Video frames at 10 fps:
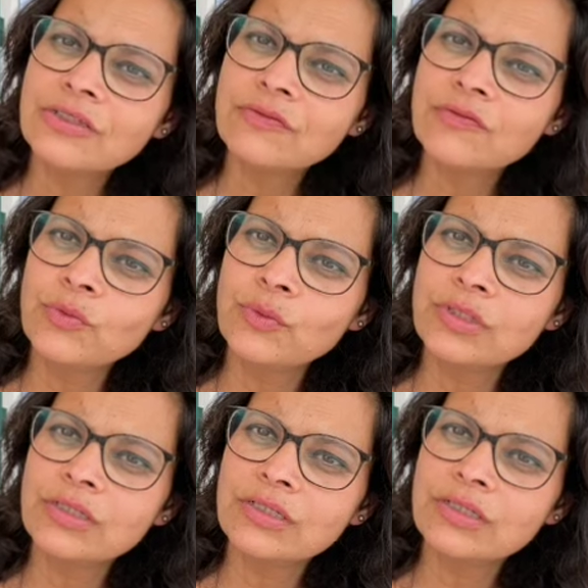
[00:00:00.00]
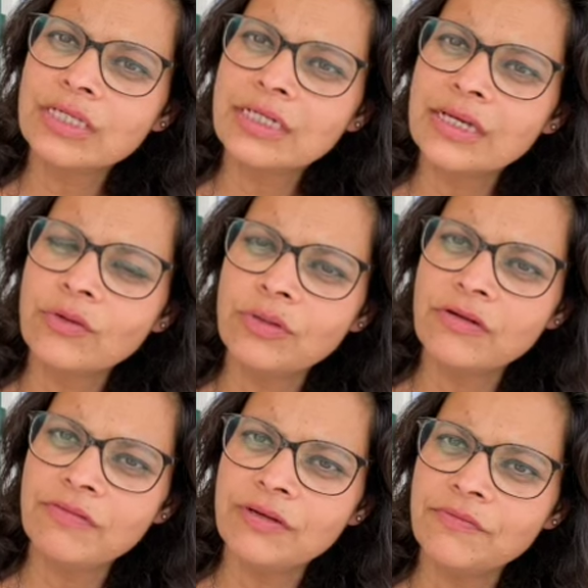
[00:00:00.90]
food that I could
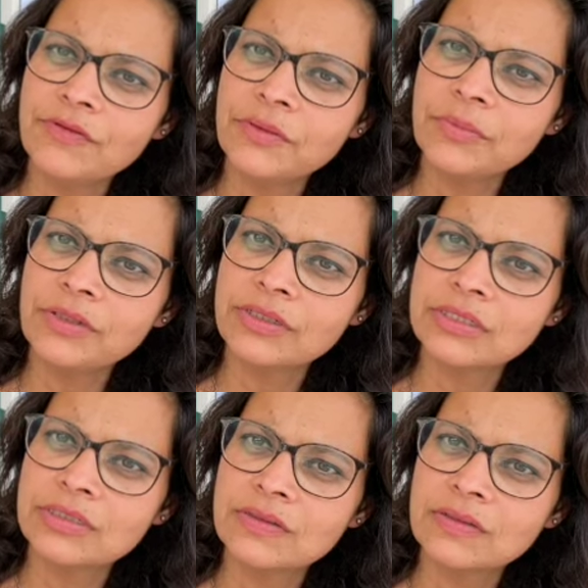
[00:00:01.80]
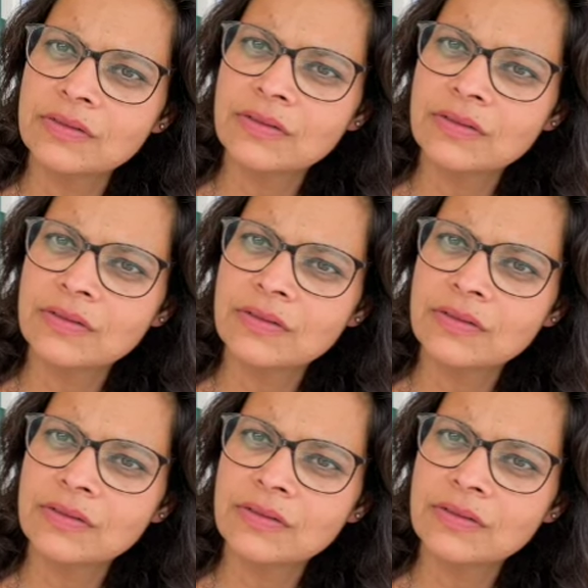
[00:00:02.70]
have left for the birds.